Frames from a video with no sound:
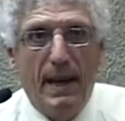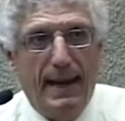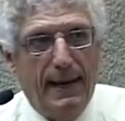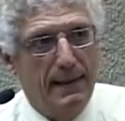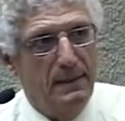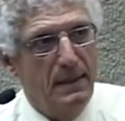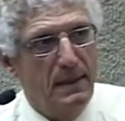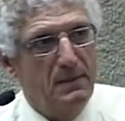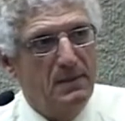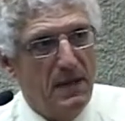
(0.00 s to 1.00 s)

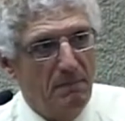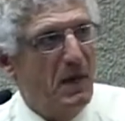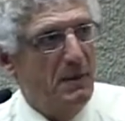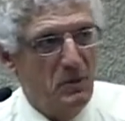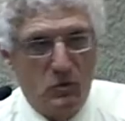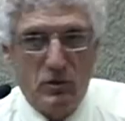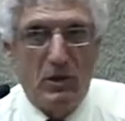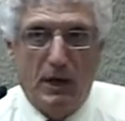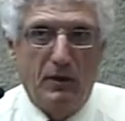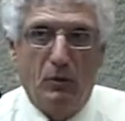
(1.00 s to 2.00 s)
And sometimes they're just
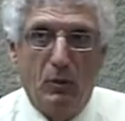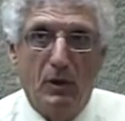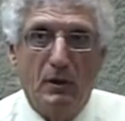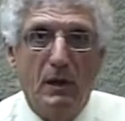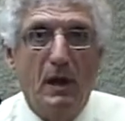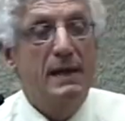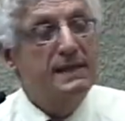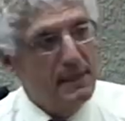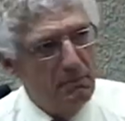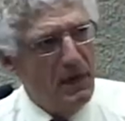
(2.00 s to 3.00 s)
not going to work.
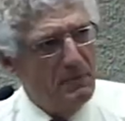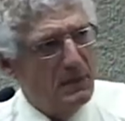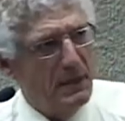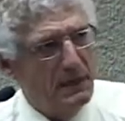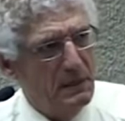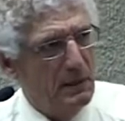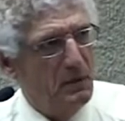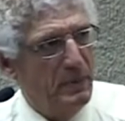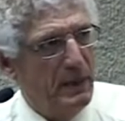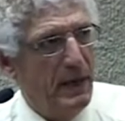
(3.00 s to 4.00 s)
Sometimes it takes a
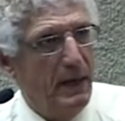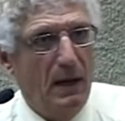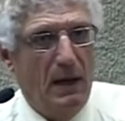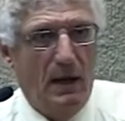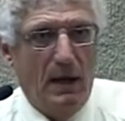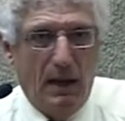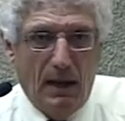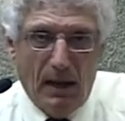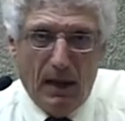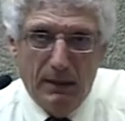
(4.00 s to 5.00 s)
little bit
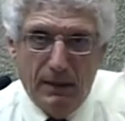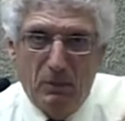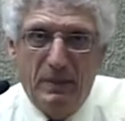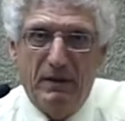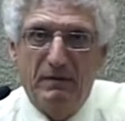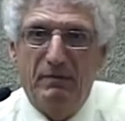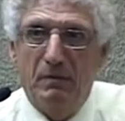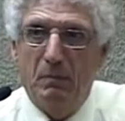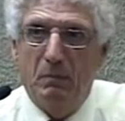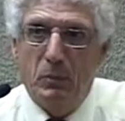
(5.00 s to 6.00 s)
of
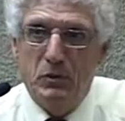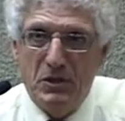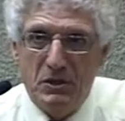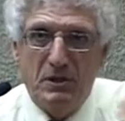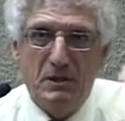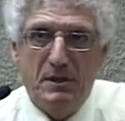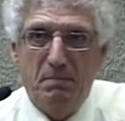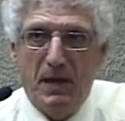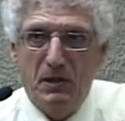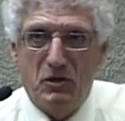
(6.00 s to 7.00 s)
persistence
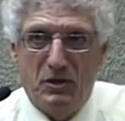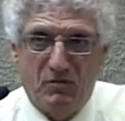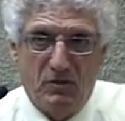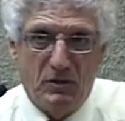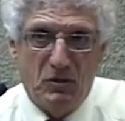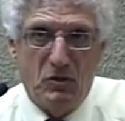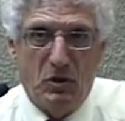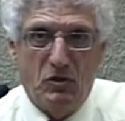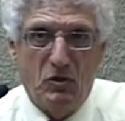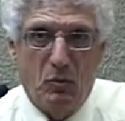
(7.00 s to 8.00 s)
and patience for it to
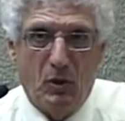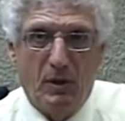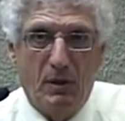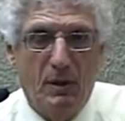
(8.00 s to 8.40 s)
start to work.